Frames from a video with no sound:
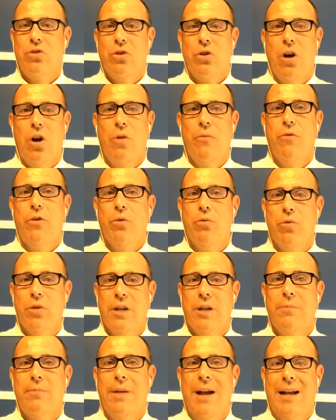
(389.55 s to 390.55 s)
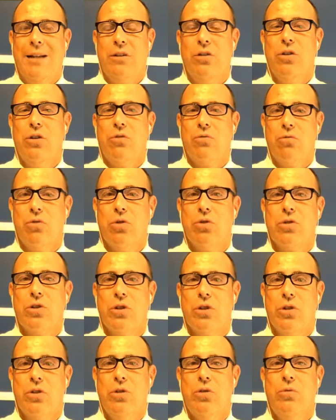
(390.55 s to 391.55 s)
hopefully we'll get back to you real
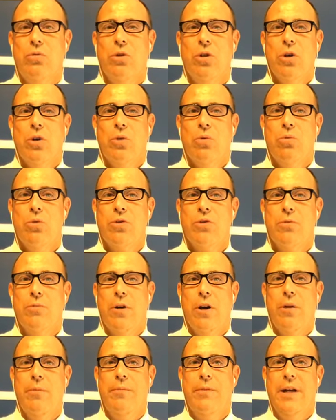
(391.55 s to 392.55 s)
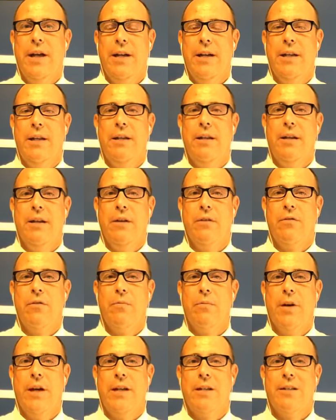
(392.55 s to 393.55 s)
soon with some updated
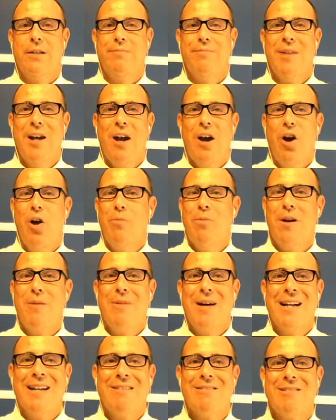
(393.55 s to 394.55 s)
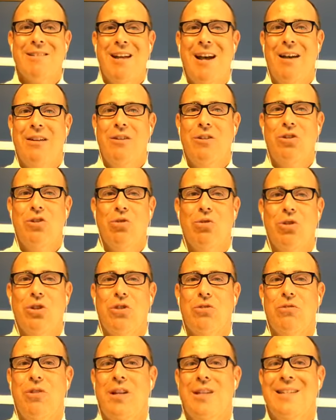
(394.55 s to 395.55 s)
information. Hope everybody goes out and
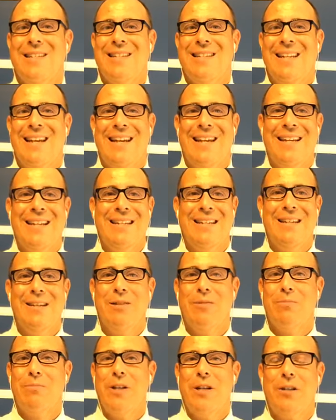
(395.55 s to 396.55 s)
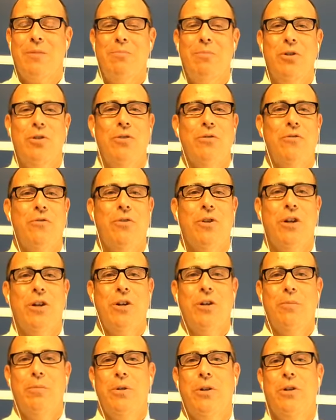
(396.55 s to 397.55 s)
enjoys the rest of the day. It's beautiful
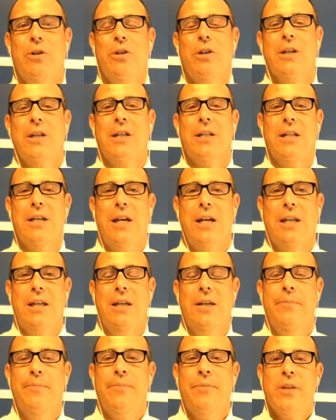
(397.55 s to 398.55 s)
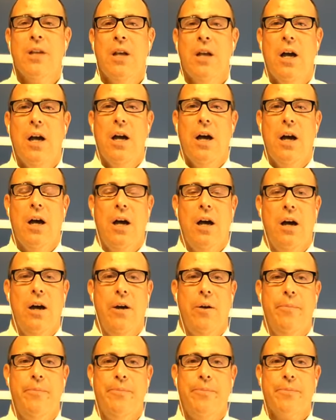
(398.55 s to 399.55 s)
here in Paducah, Kentucky,
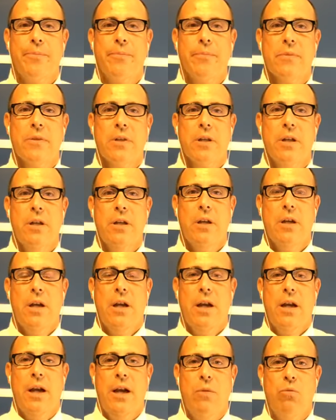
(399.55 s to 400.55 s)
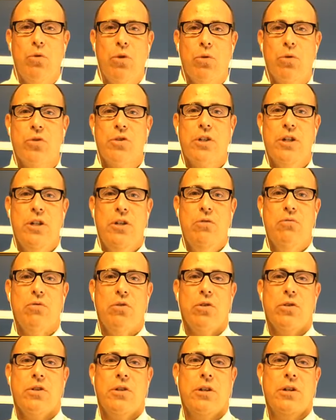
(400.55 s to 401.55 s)
and we'll see you
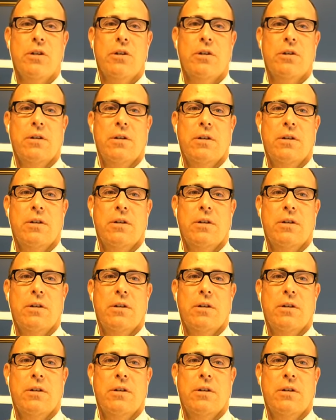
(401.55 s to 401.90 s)
real soon.